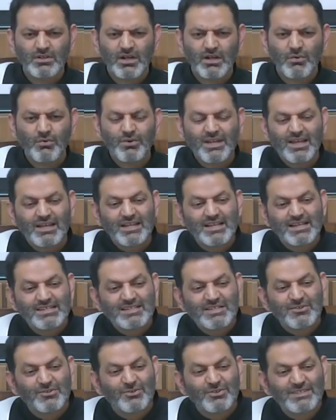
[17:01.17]
We are
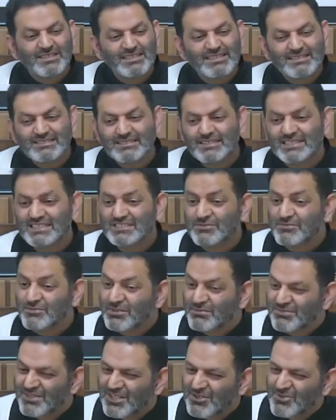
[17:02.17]
getting all these things
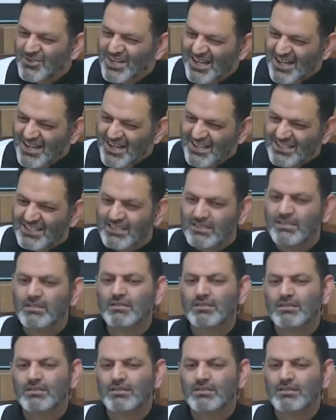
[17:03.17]
from the Quran.